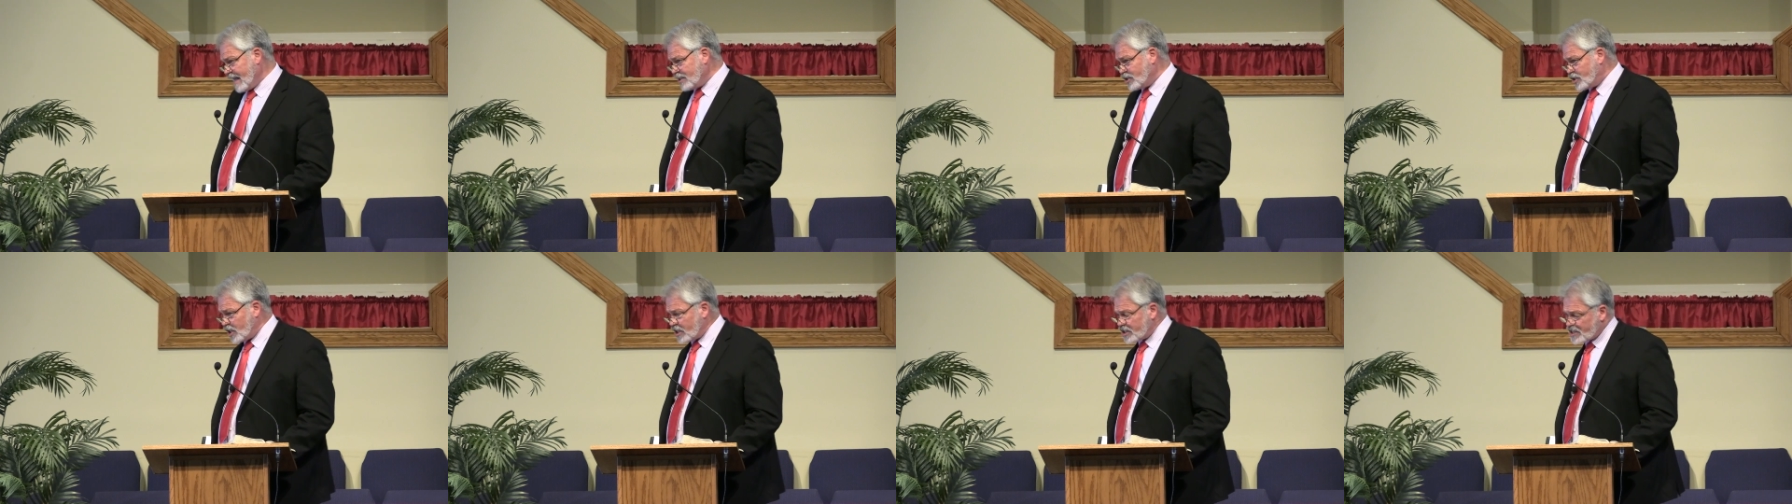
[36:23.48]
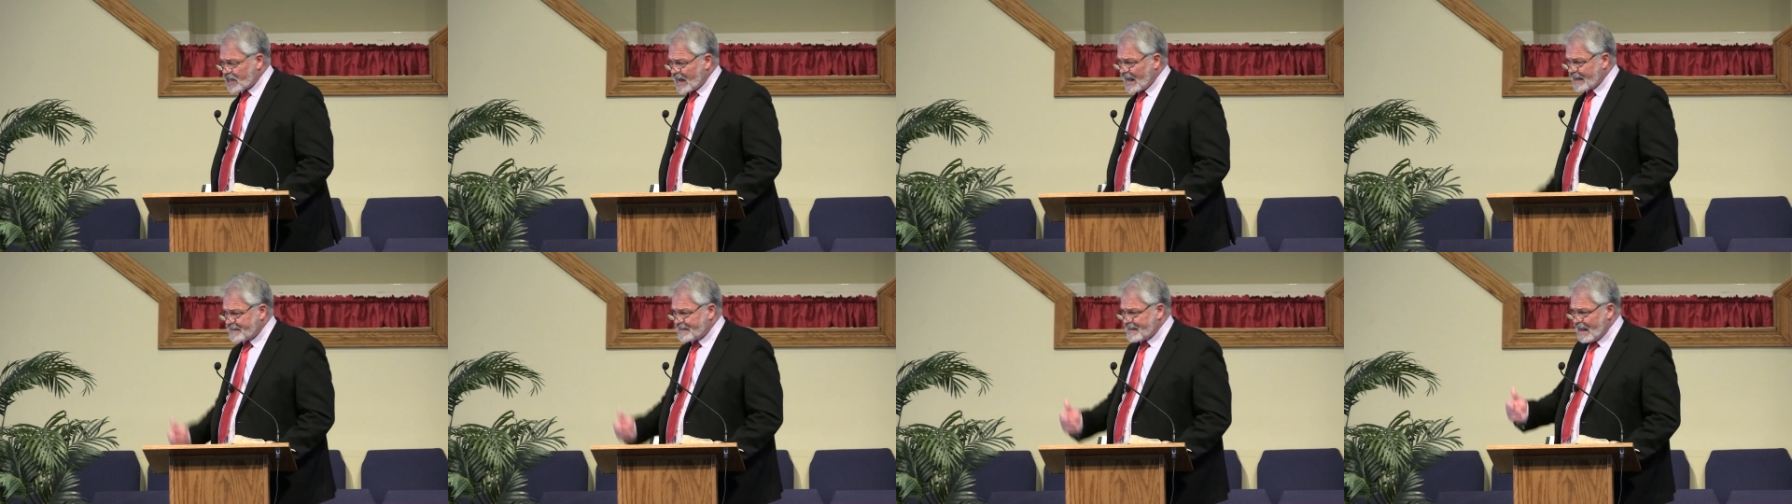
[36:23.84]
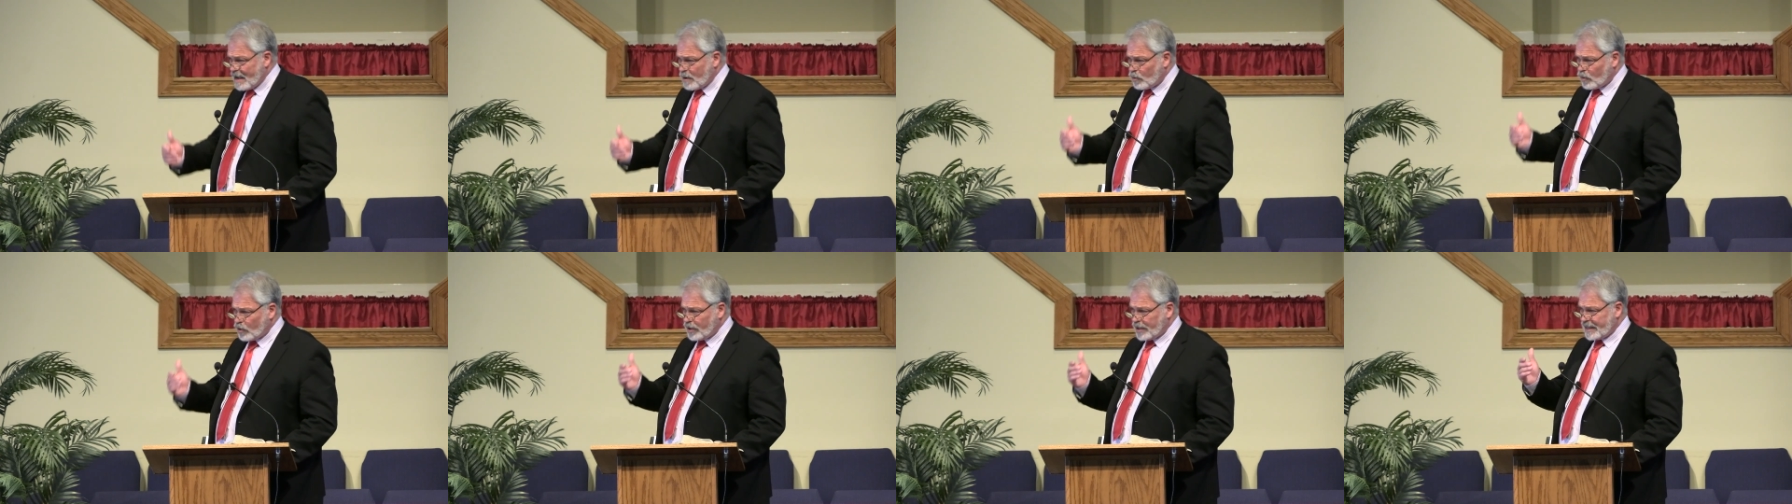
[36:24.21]
just like they
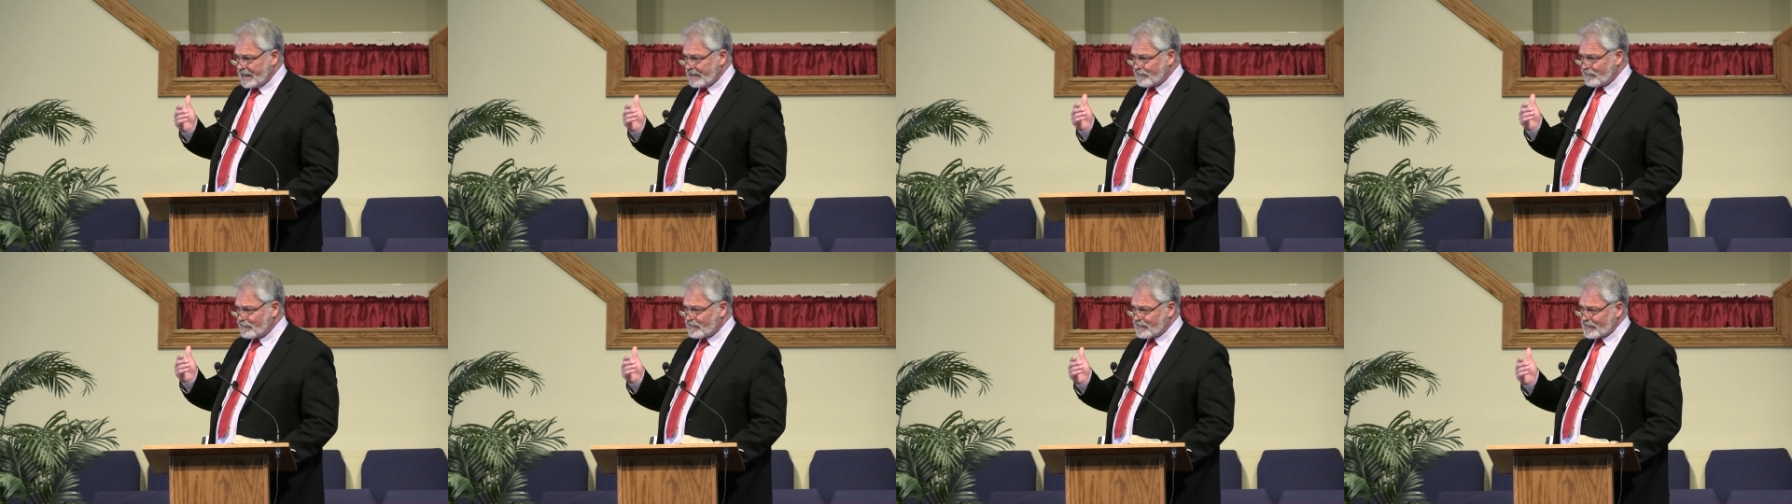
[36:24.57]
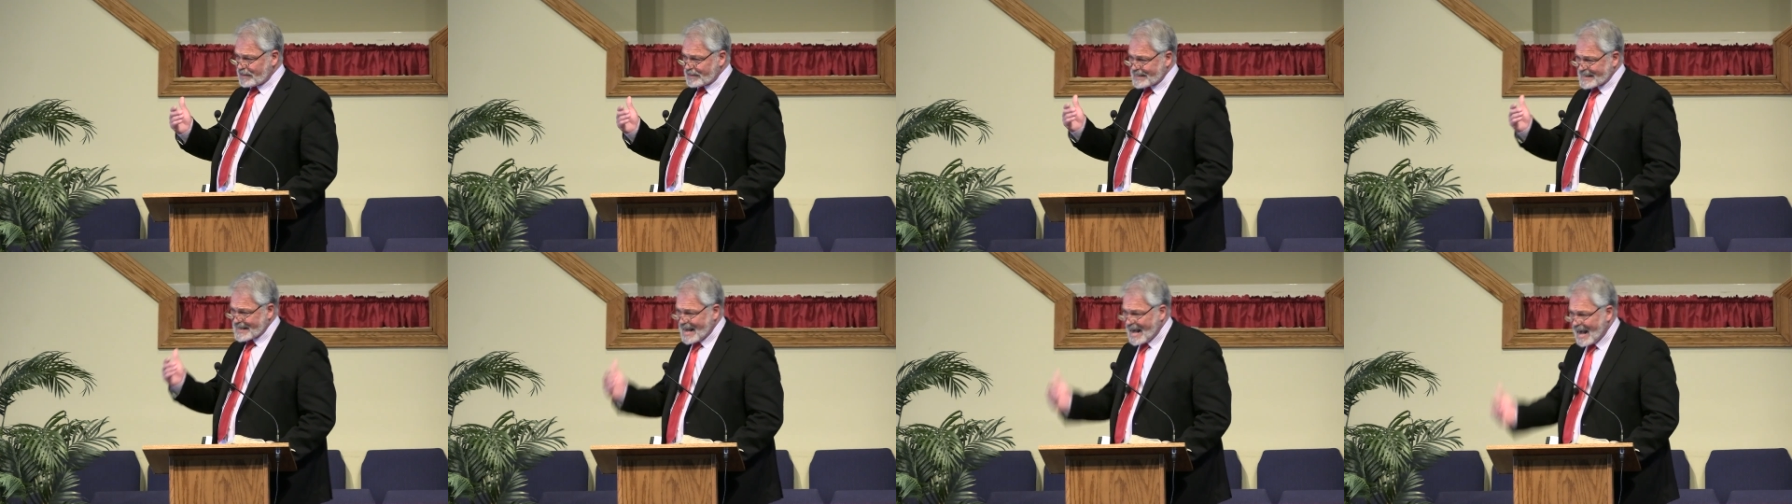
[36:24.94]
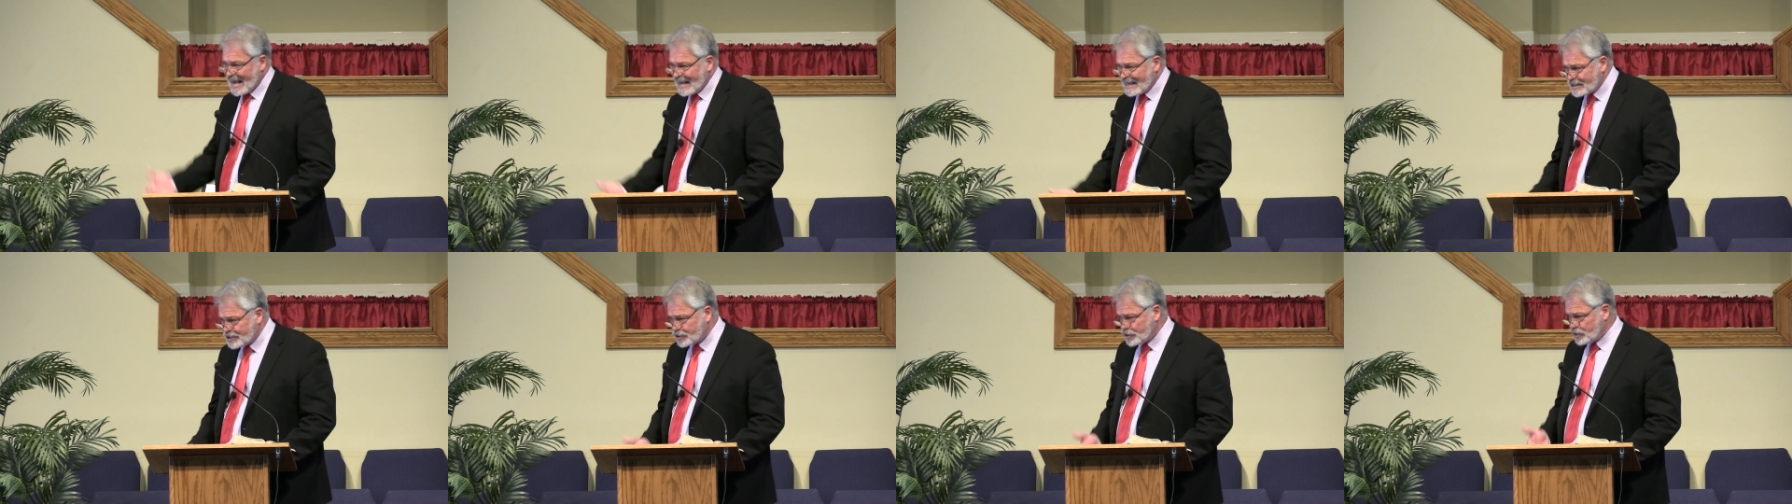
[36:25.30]
were enticed